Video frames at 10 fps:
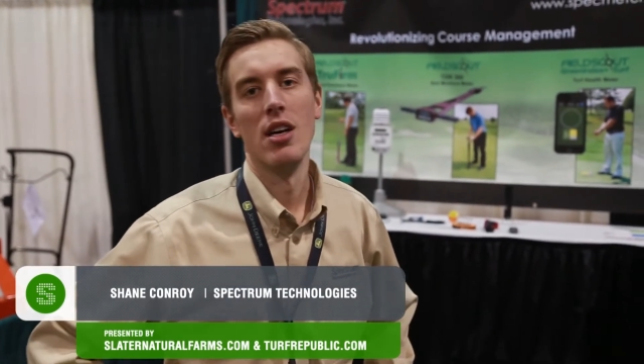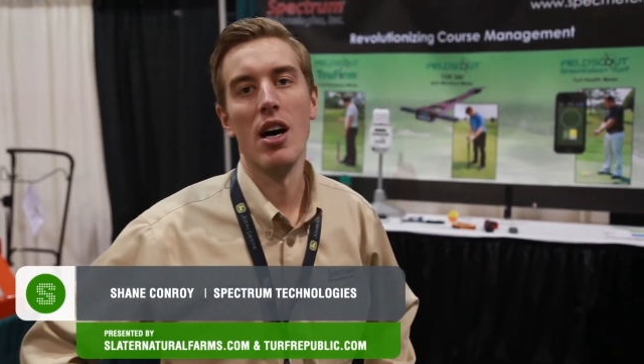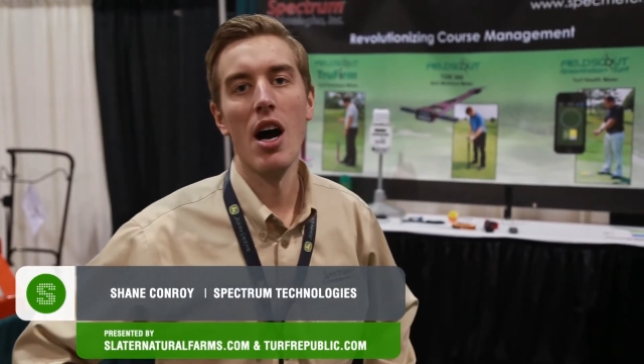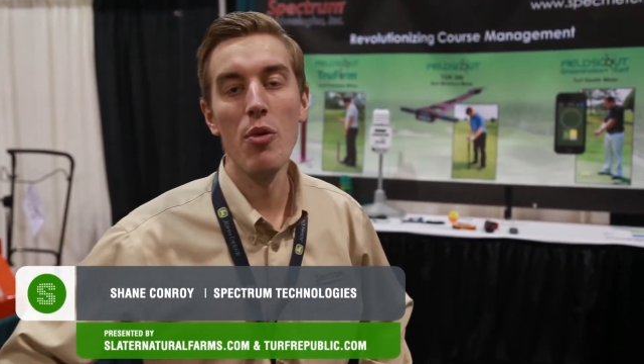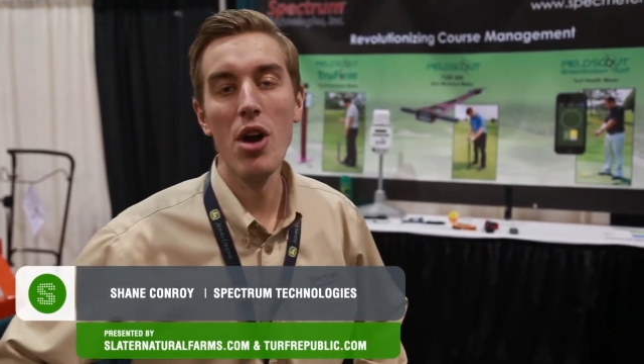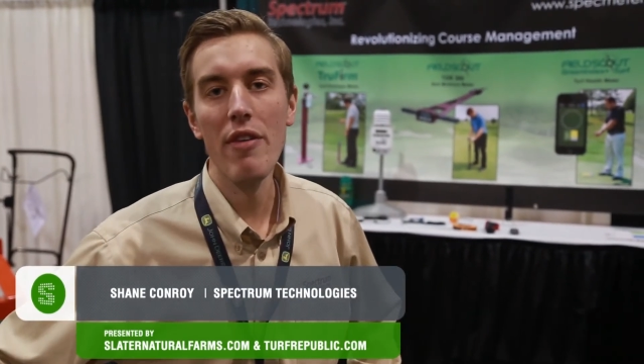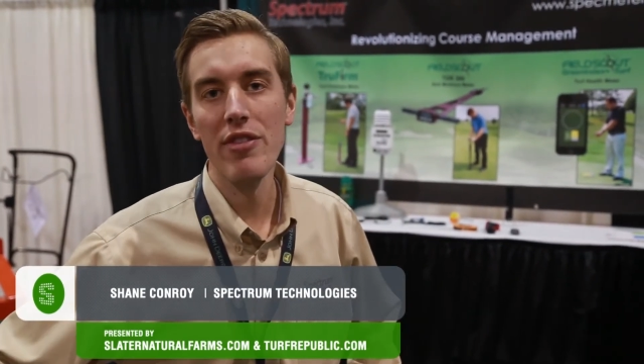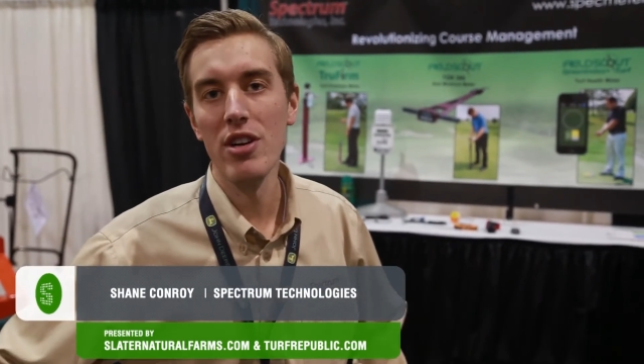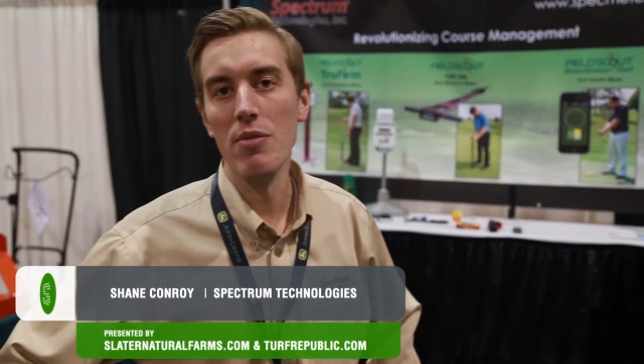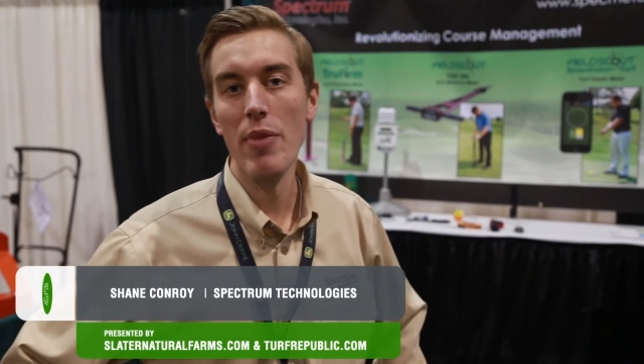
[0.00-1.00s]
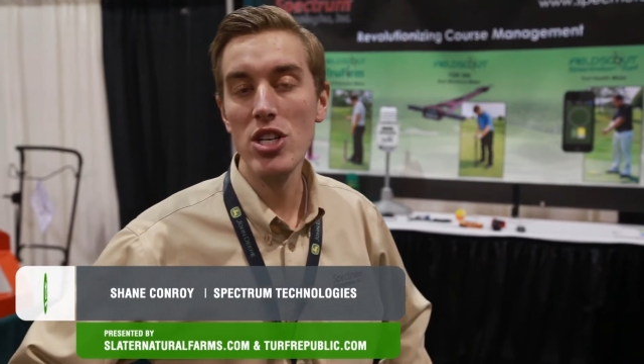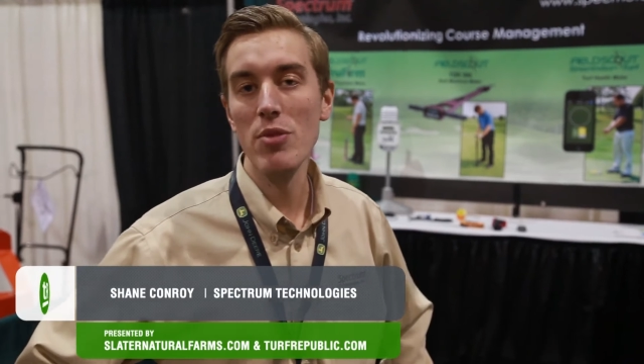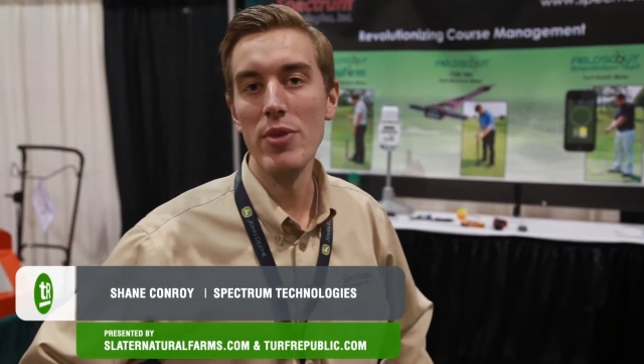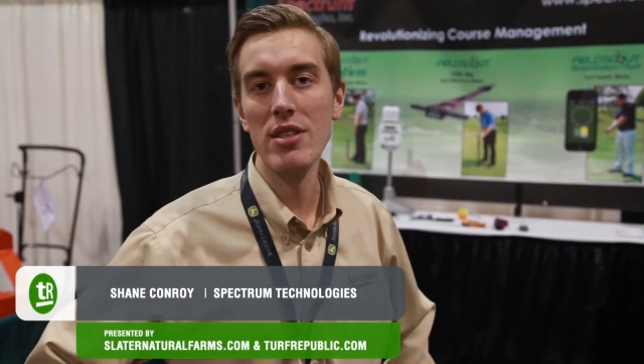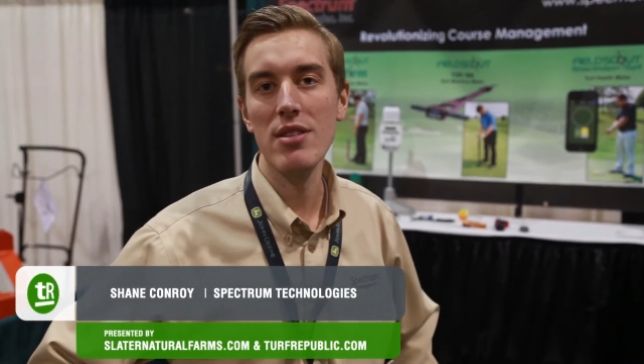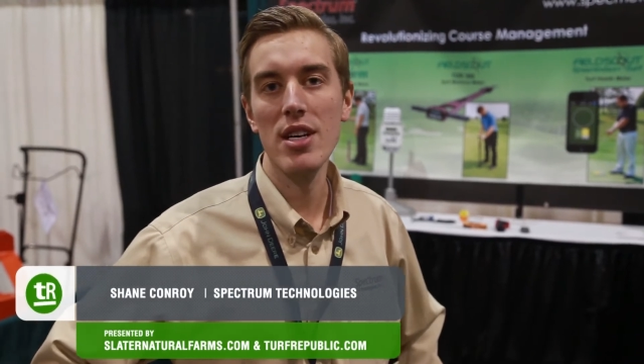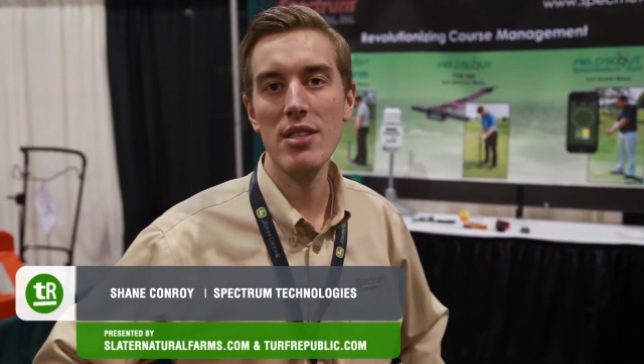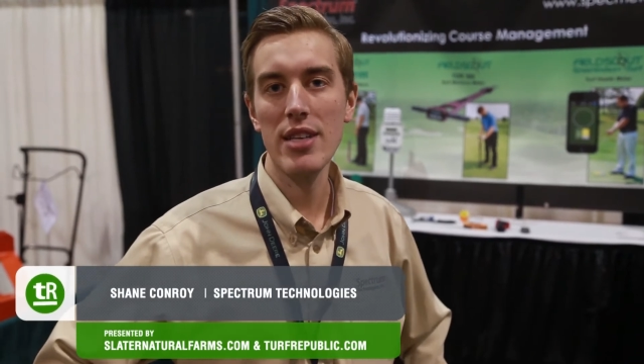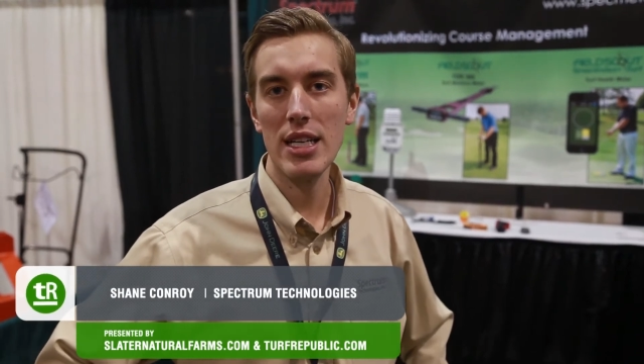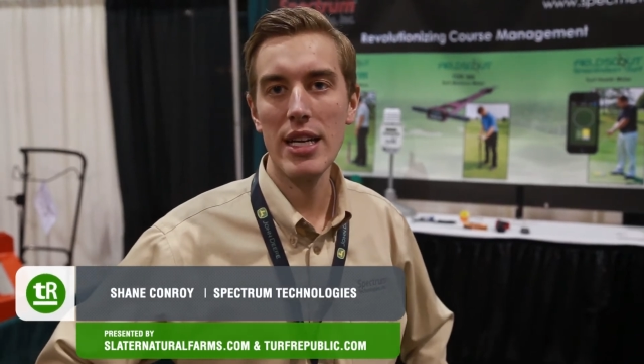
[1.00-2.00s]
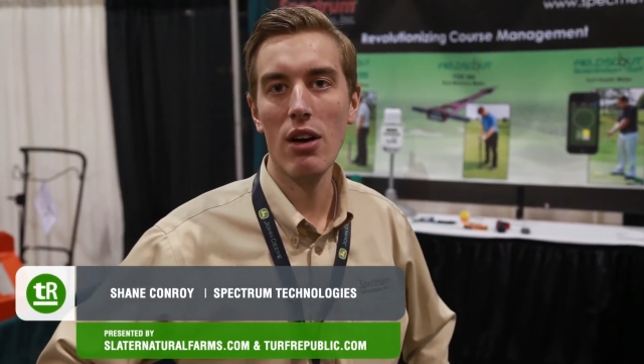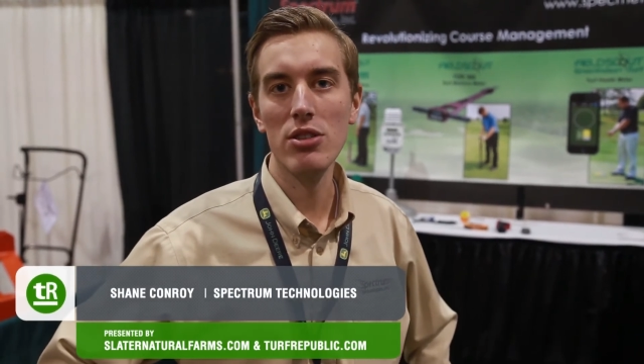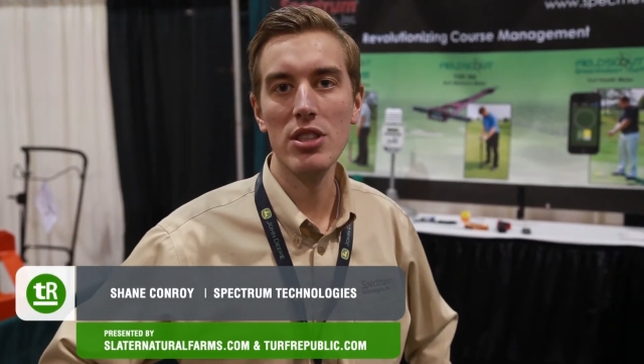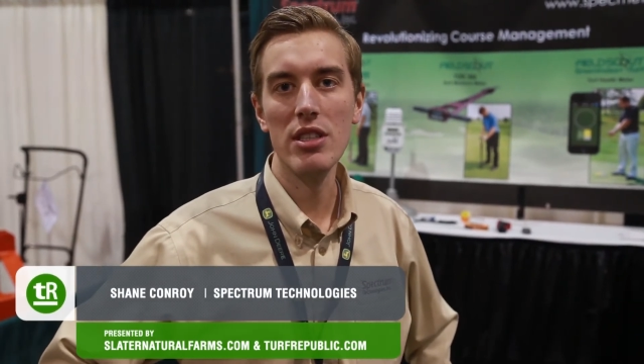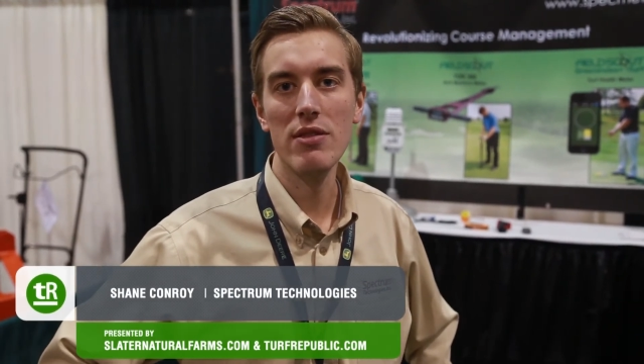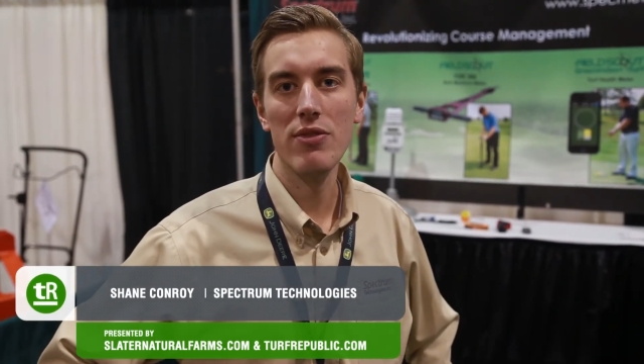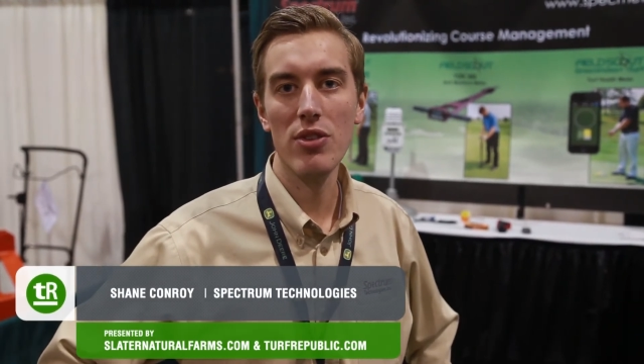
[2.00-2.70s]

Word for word: Uh, we offer measurement uh, technology